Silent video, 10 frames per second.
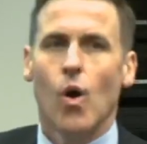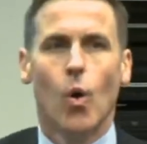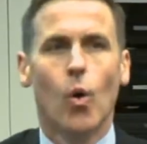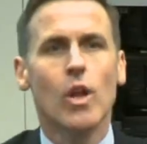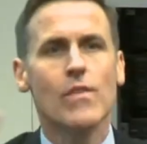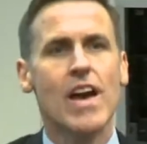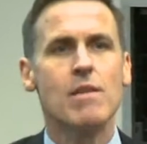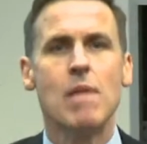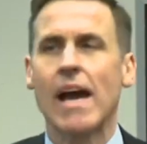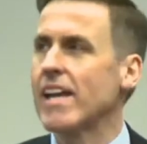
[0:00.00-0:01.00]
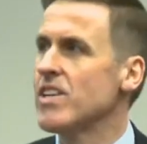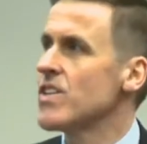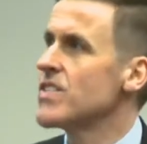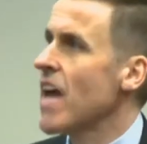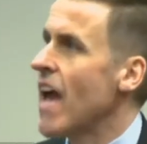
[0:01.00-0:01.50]
All of our
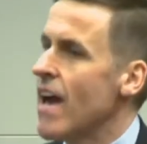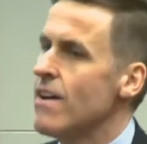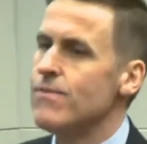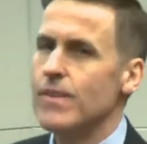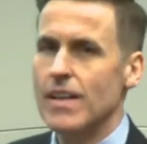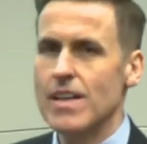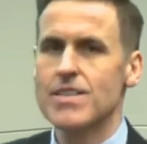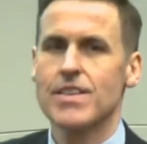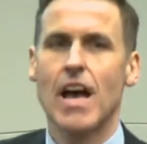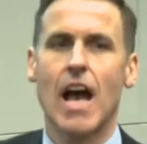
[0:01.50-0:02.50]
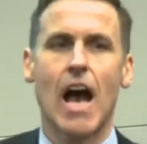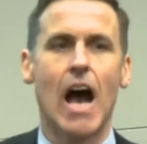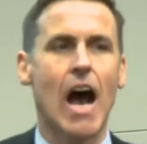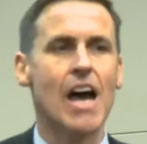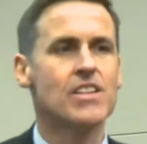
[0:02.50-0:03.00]
majors have as
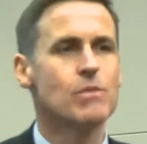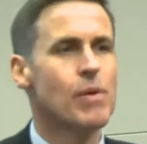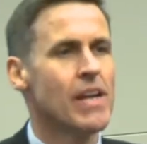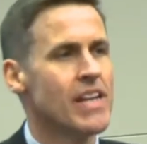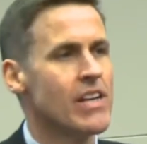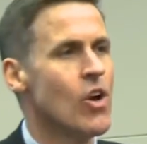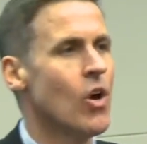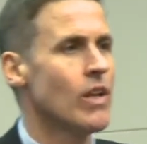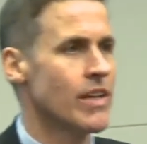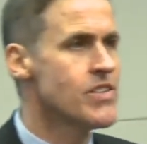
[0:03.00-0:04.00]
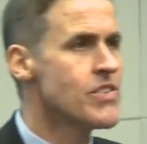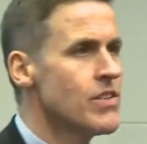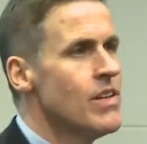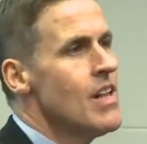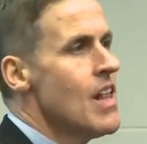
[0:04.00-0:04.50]
underpinning knowledge
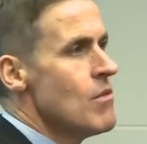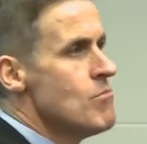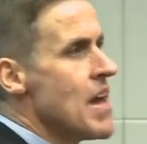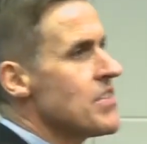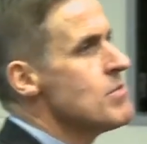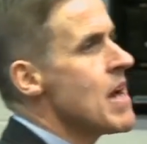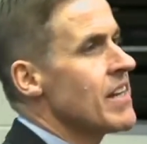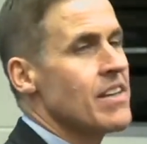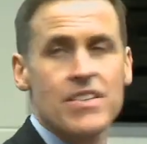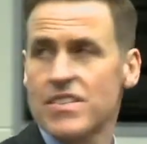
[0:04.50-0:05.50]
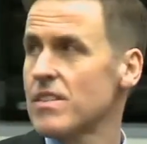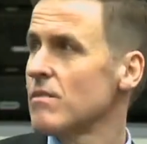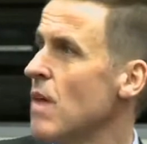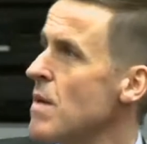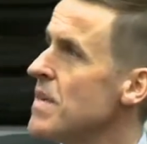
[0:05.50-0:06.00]
mathematics,
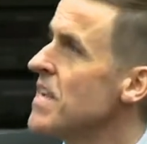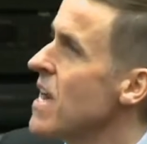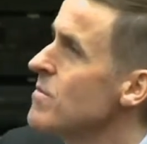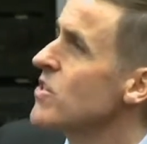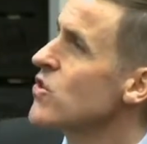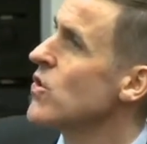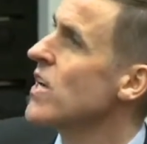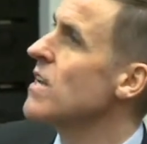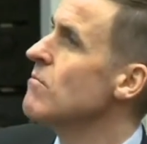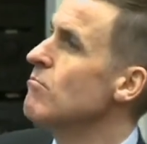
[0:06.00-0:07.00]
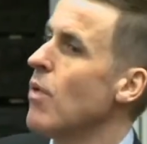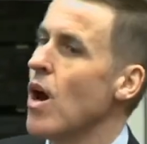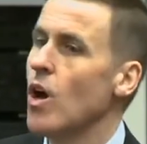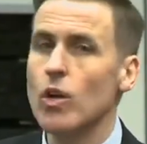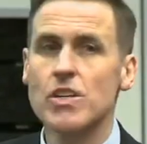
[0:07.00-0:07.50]
maybe chemistry,
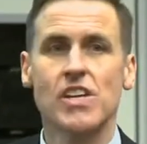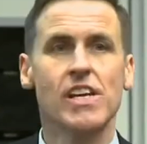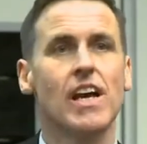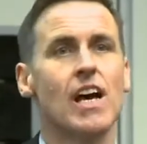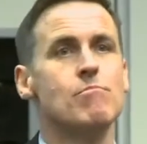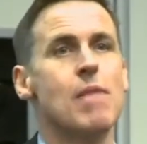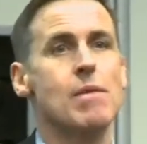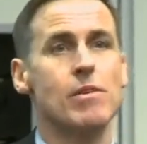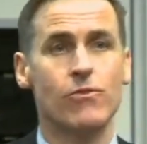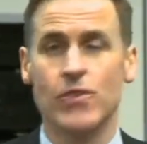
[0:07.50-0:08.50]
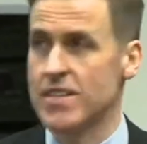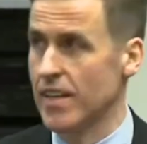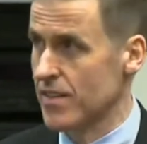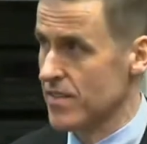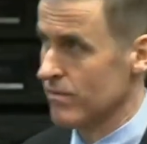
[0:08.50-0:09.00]
biology, and maybe
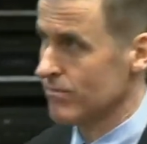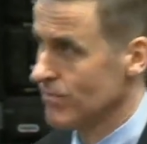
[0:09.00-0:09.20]
physics.